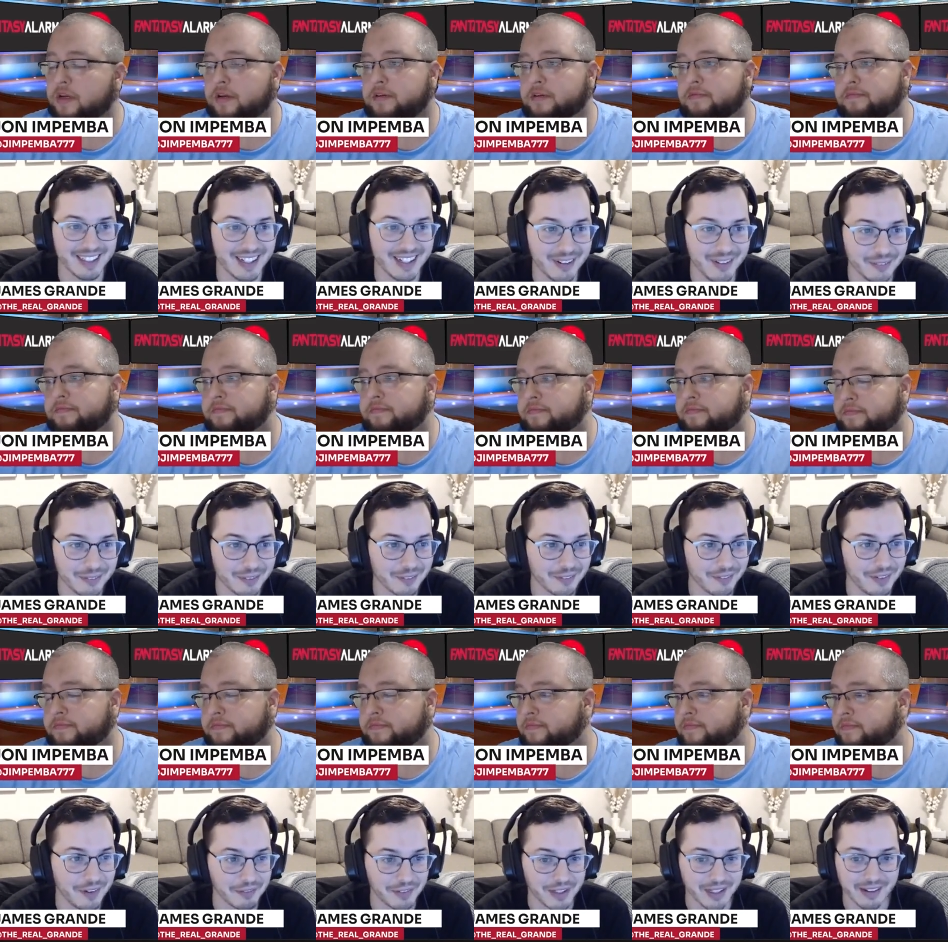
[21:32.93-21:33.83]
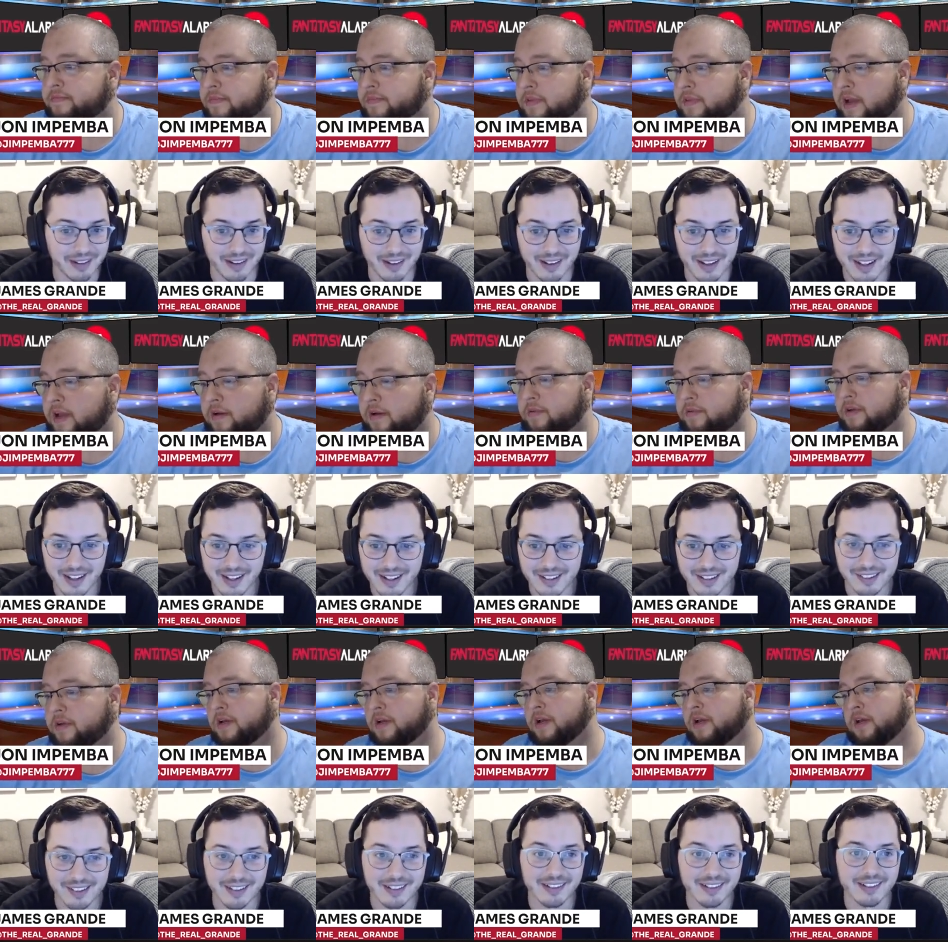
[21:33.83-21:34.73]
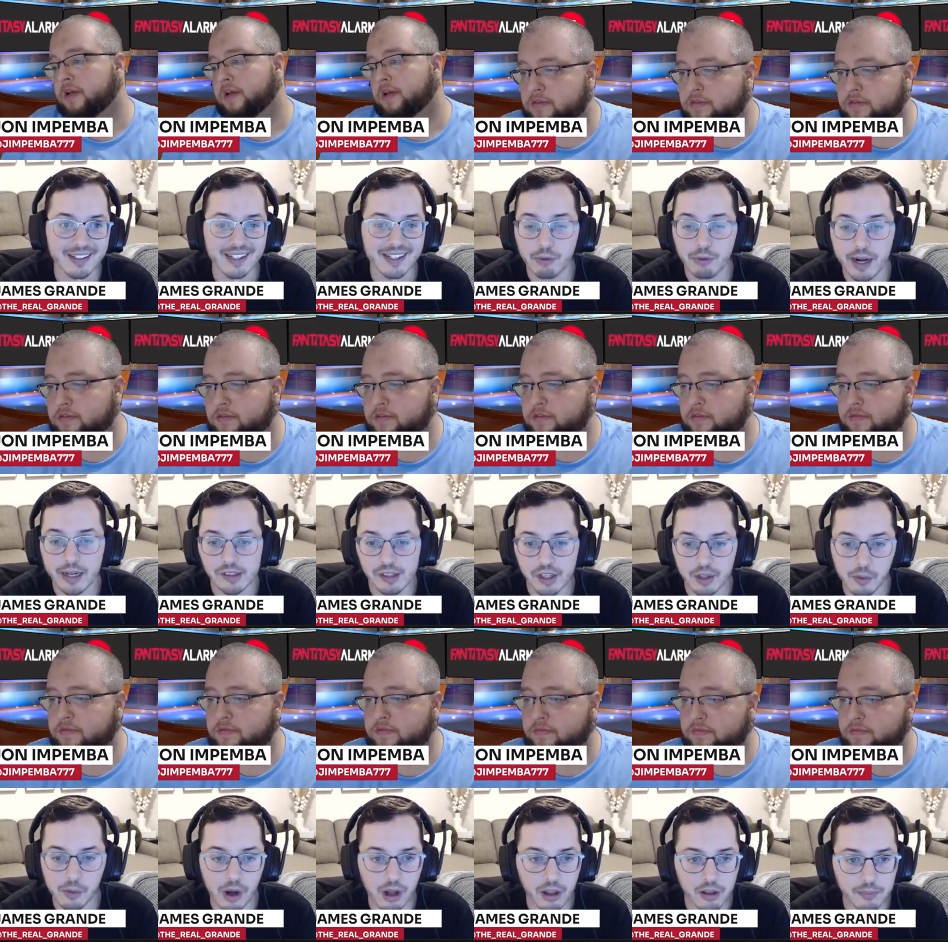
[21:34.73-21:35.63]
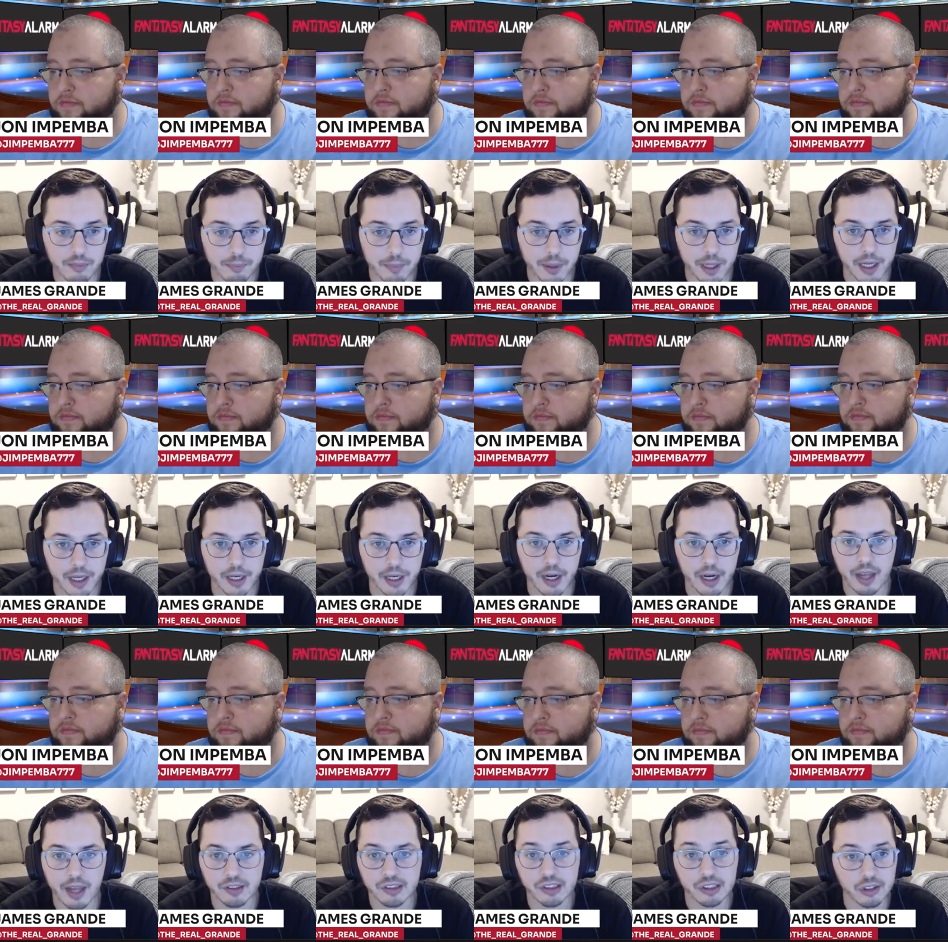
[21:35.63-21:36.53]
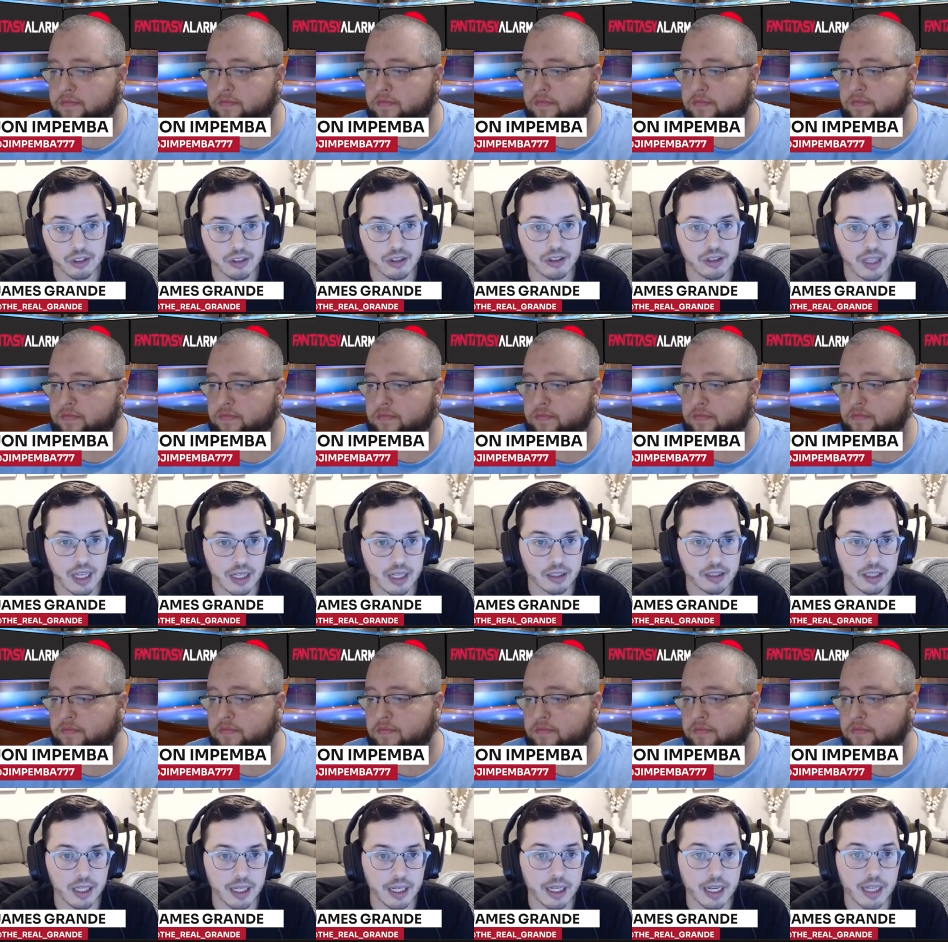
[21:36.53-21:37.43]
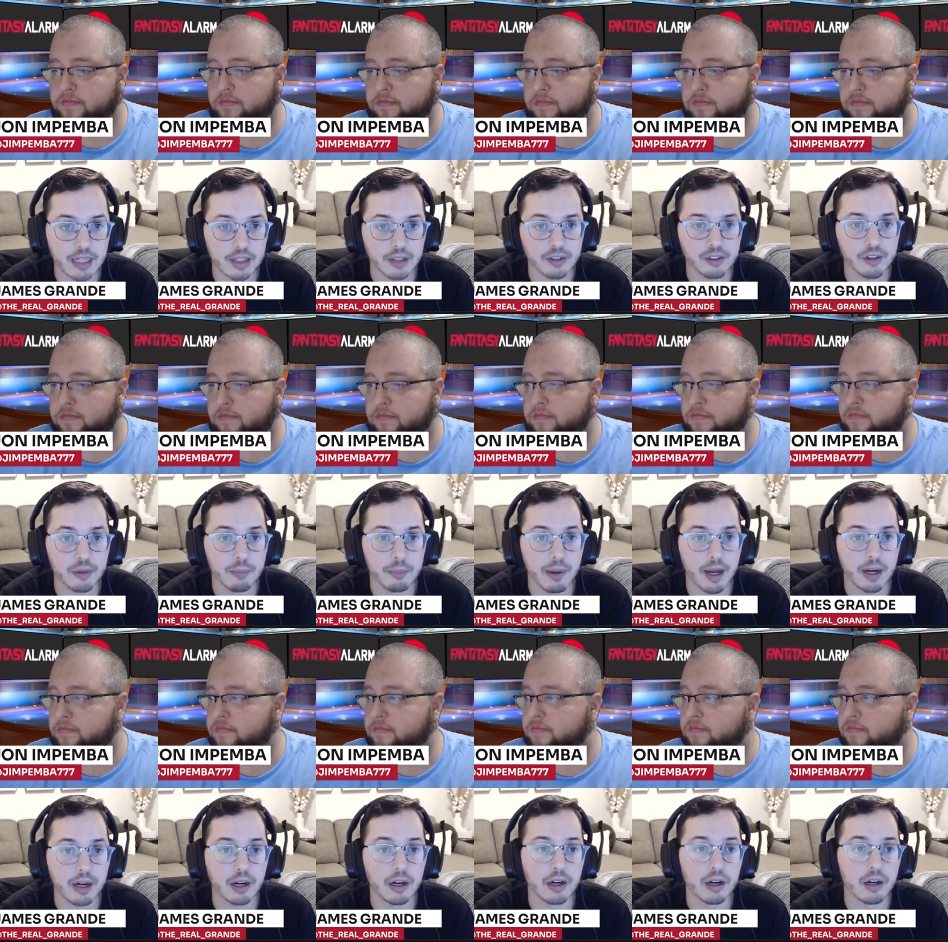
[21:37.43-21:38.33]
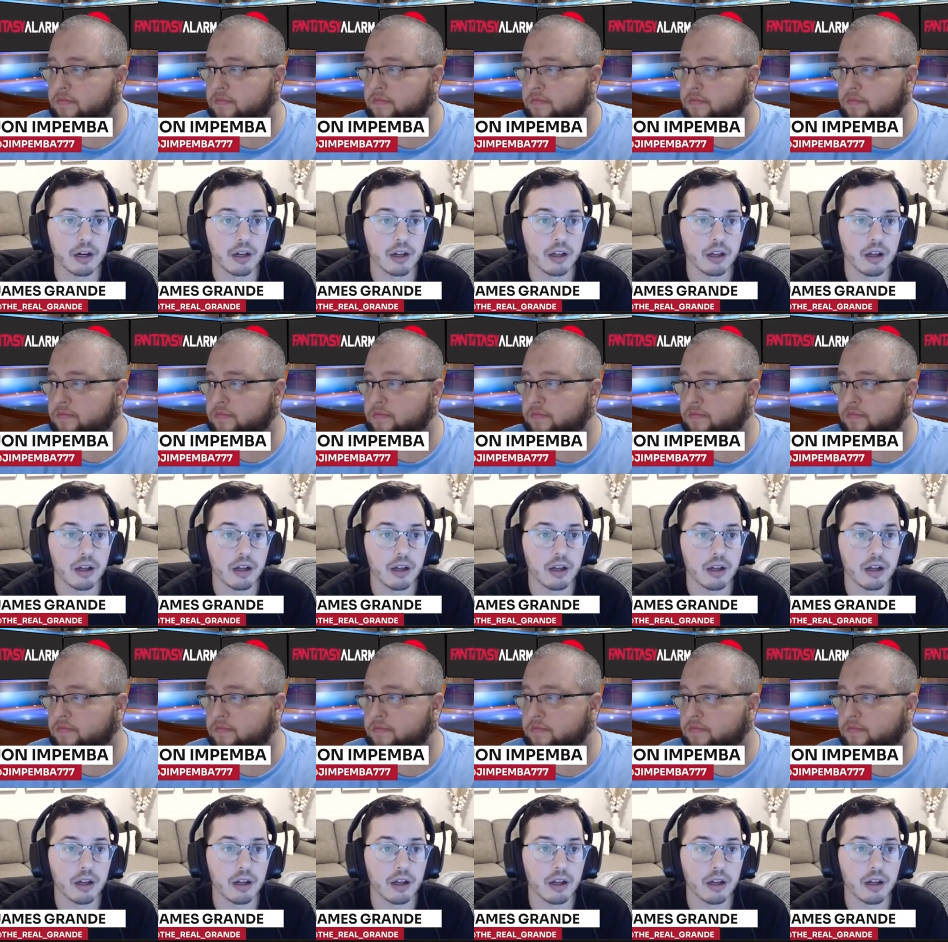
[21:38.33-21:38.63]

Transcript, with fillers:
Speaker 1: to go for 50. Yeah. yeah. So writing's on the wall, but I still think Landale is the better